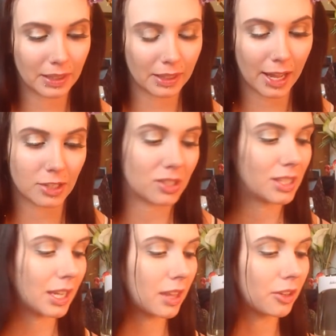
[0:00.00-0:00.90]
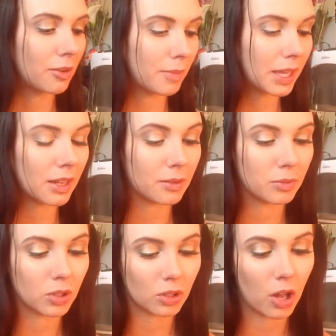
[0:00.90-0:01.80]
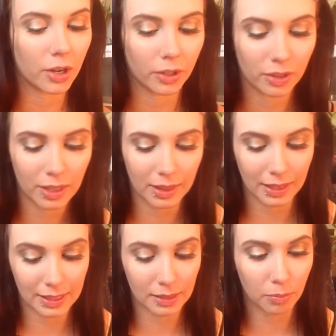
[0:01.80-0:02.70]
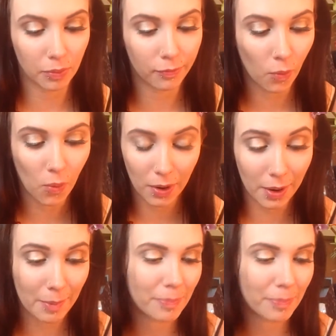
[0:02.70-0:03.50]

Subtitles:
the lashes together and making them look longer than they did before.